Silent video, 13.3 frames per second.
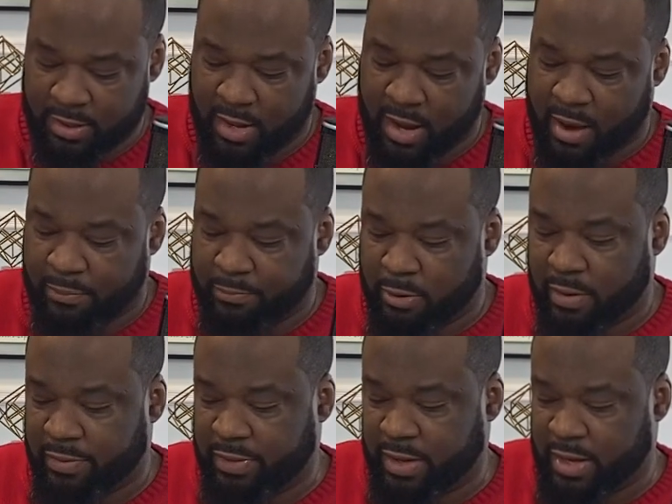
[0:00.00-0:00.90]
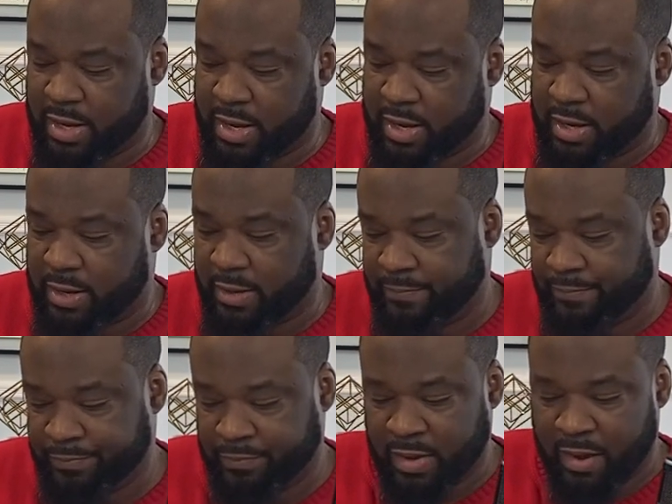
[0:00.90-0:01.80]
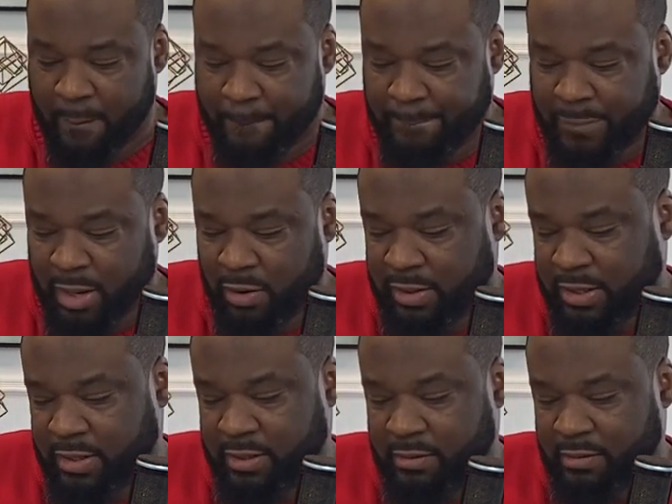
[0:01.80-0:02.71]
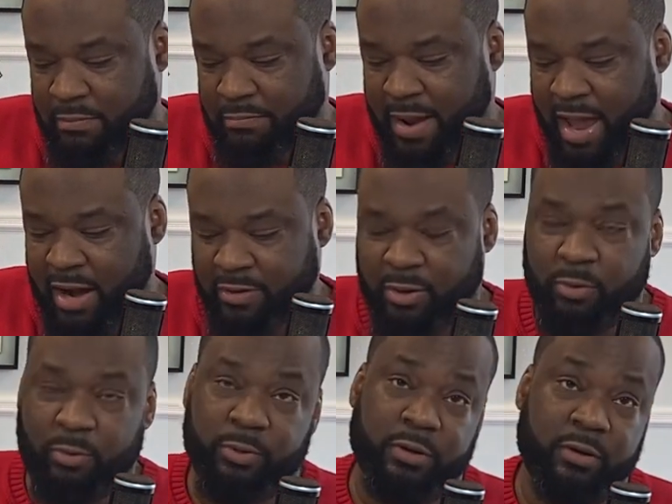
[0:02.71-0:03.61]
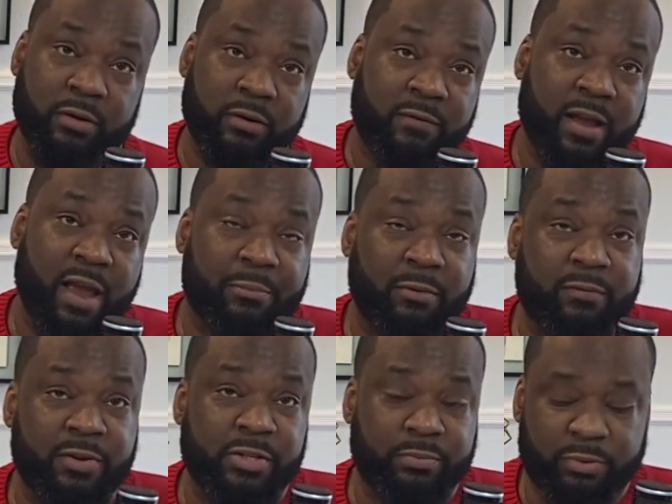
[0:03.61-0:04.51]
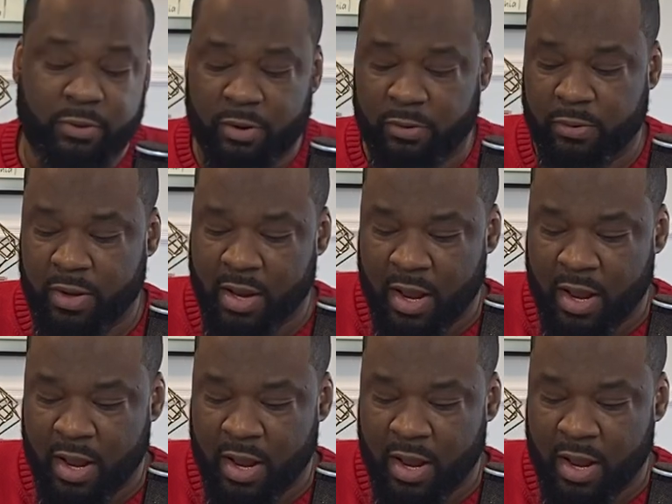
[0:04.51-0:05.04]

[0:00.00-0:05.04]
I brought the Belkin battery holder for Apple Vision Pro.